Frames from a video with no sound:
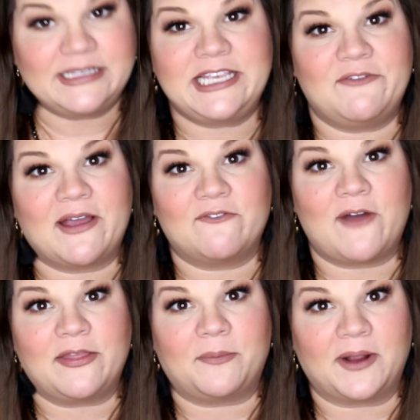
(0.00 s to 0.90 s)
see if I can
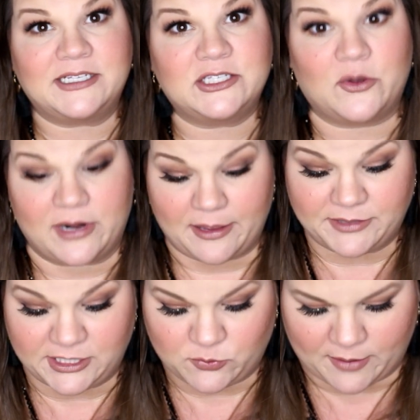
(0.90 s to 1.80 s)
find the prices on IPSY's